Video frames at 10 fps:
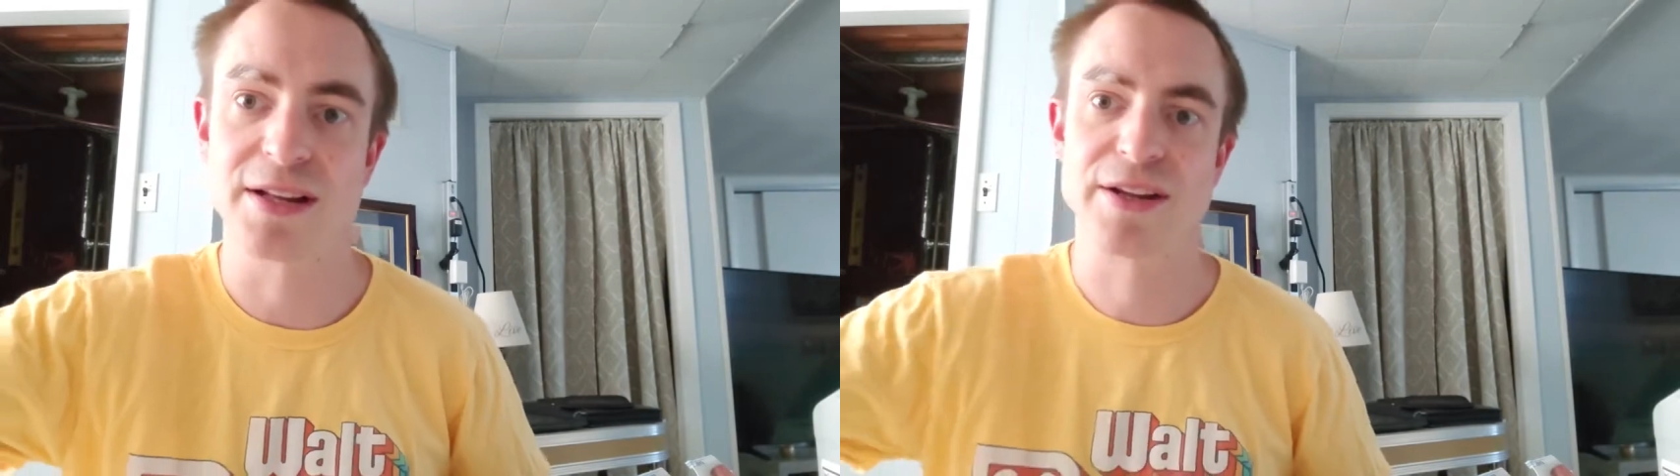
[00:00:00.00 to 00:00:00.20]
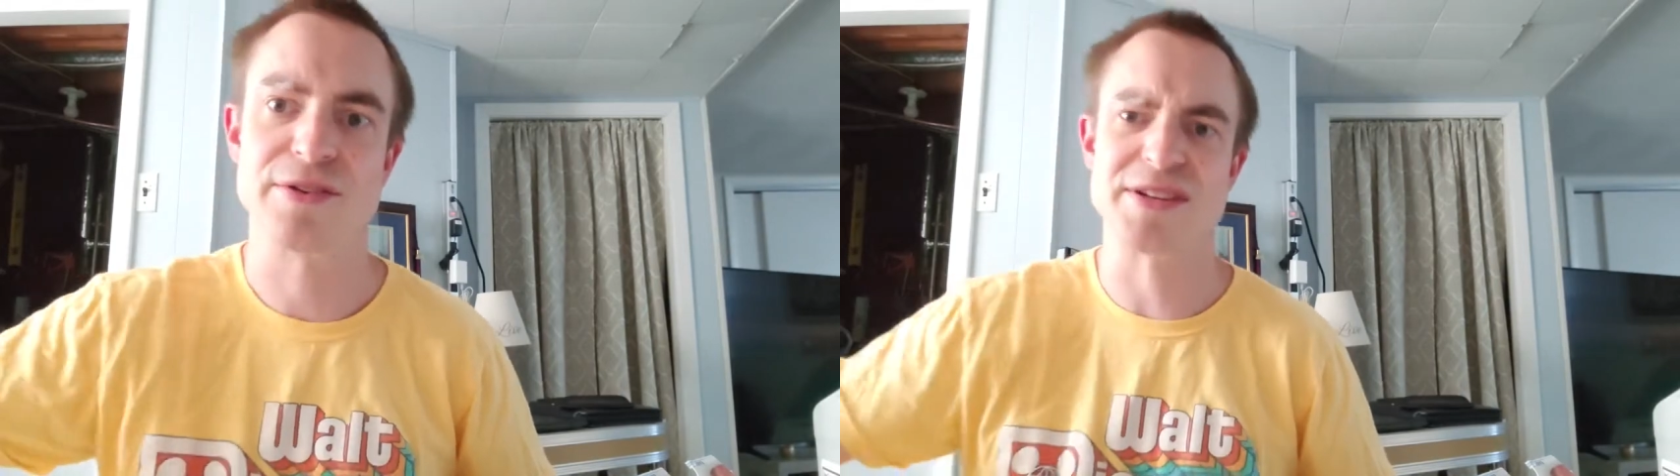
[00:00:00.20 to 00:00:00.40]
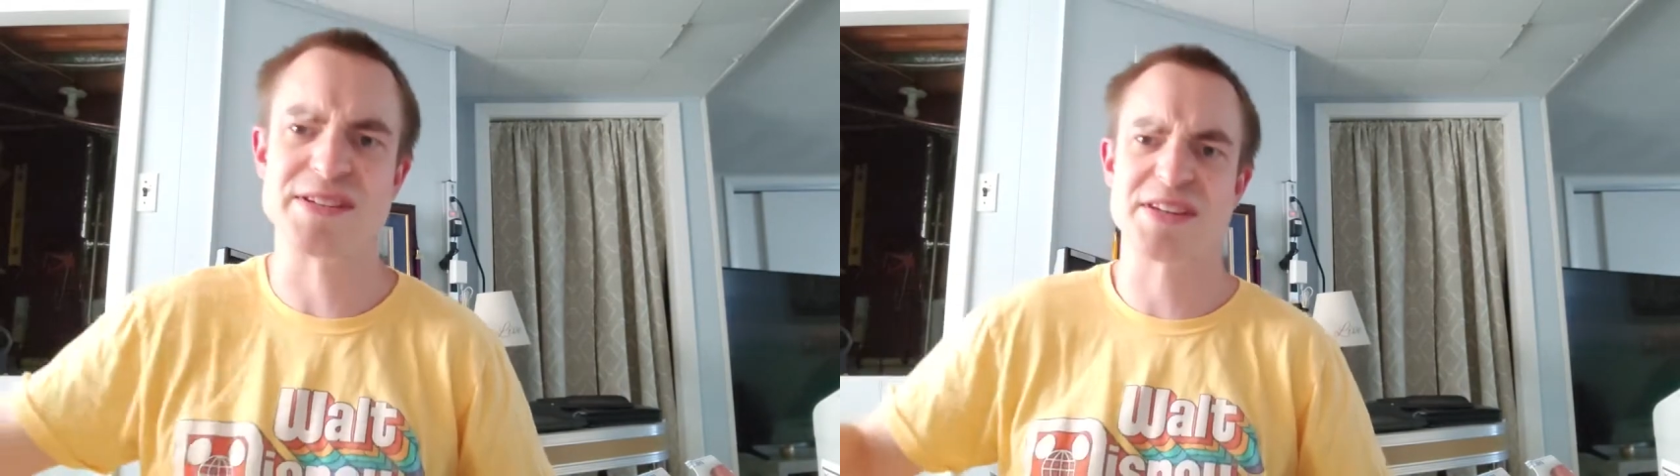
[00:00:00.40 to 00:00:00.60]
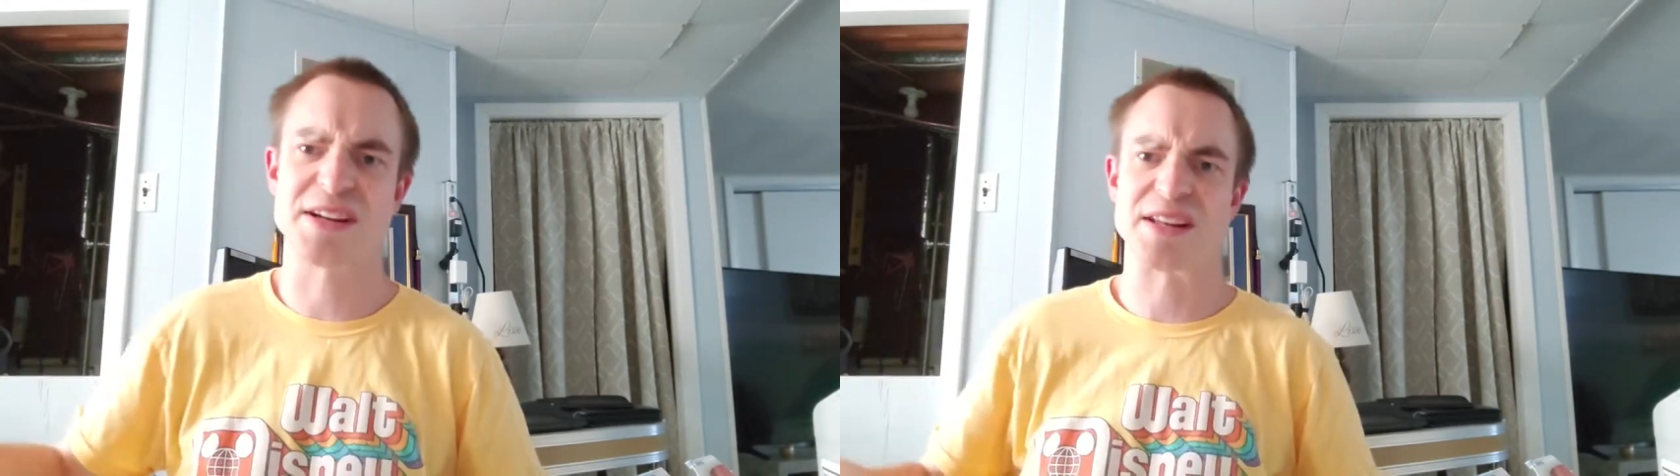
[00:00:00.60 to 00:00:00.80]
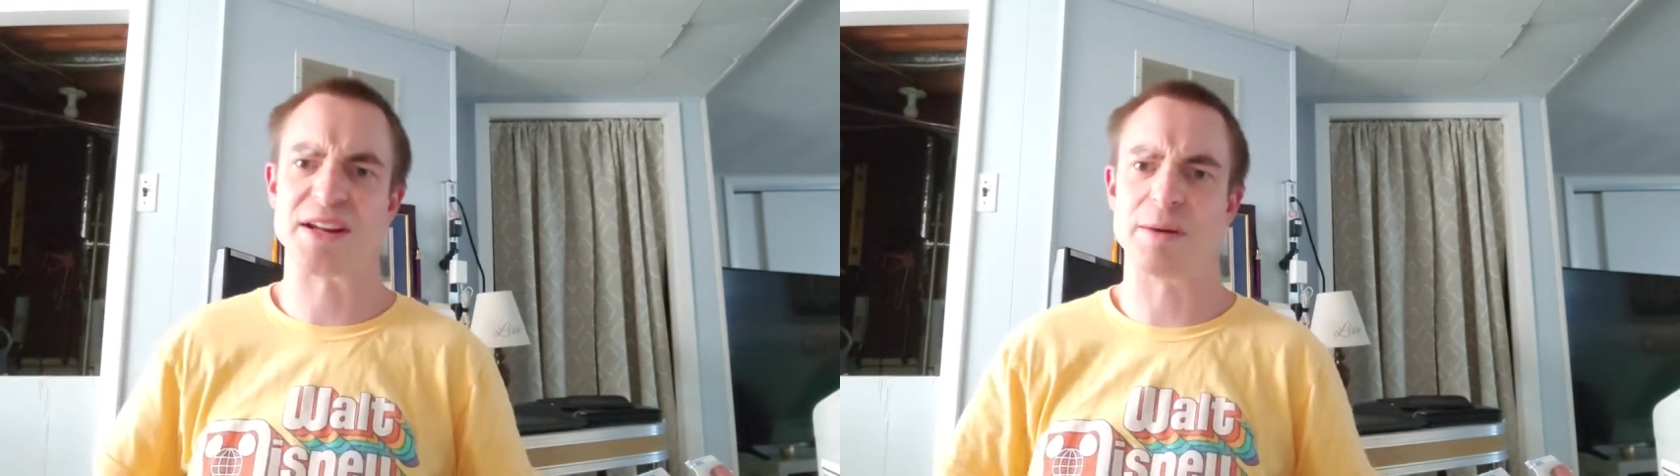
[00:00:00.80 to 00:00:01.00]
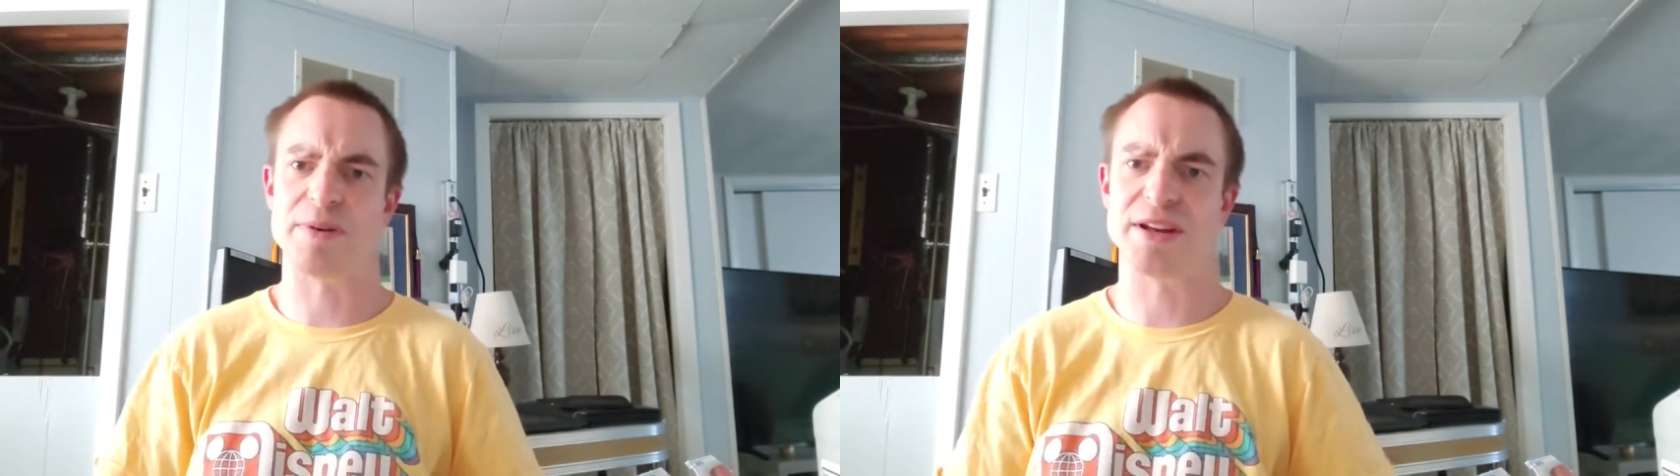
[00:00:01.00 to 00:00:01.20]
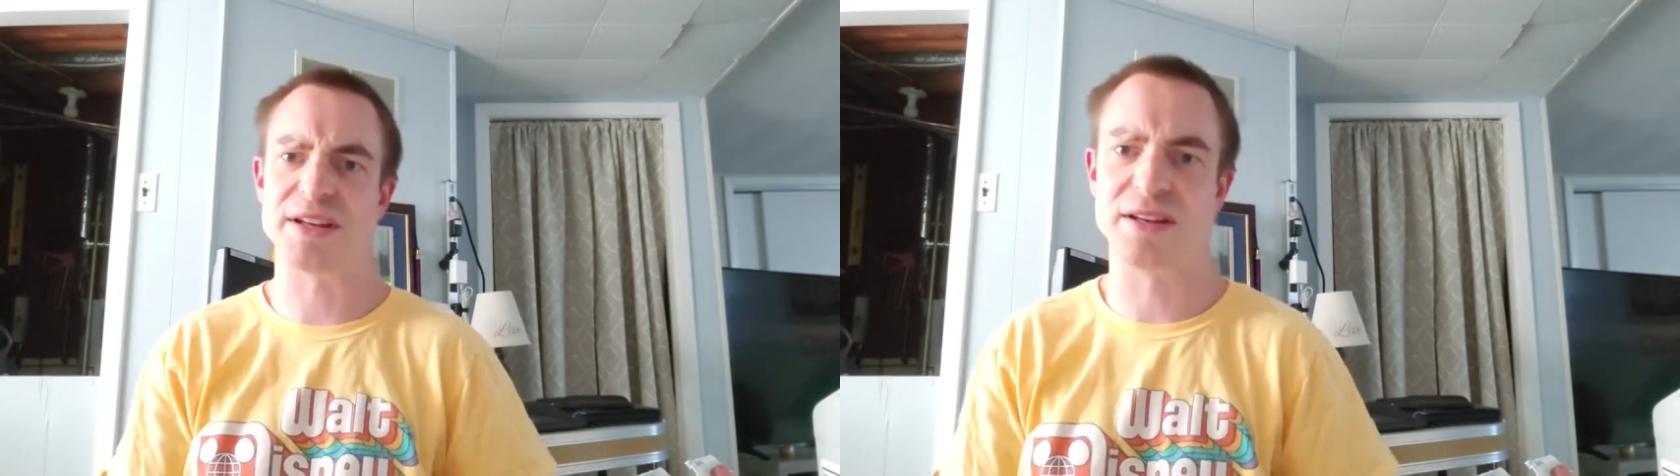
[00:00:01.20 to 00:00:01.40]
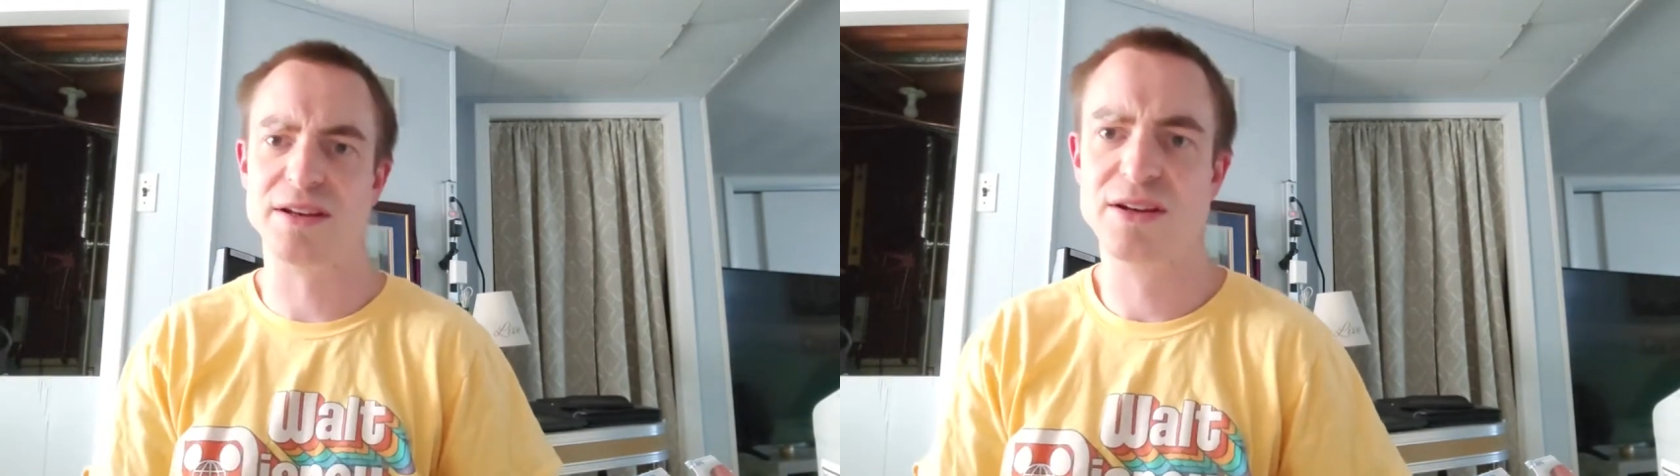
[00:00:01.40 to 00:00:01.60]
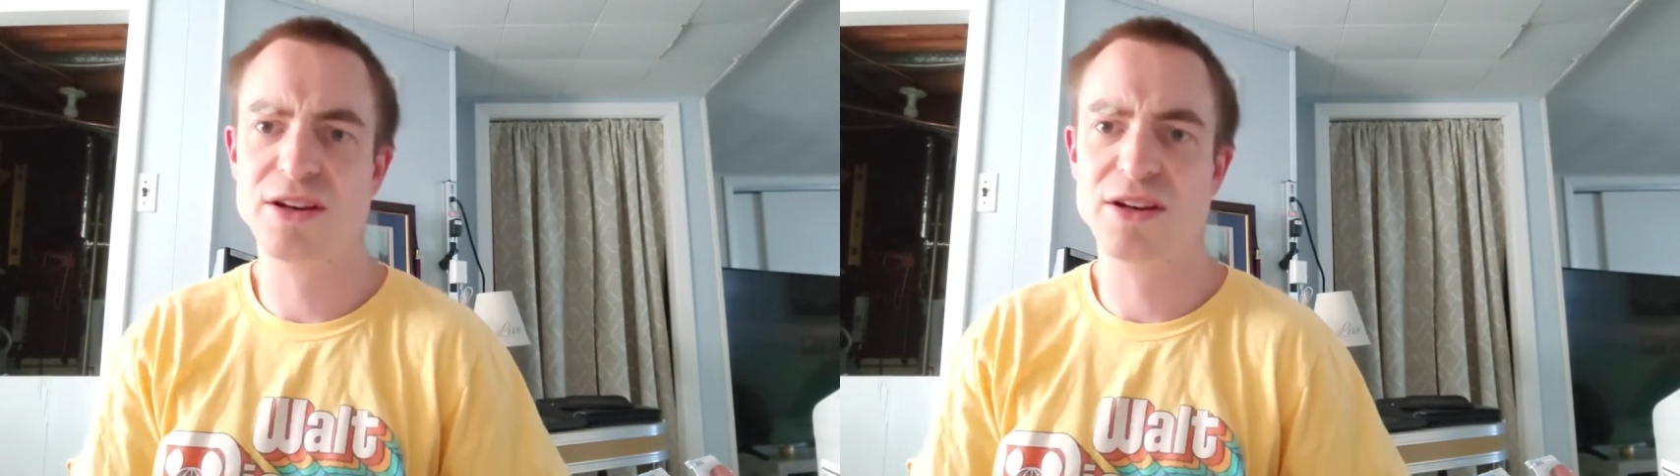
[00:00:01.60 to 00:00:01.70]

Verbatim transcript: cleaner, just to clean up any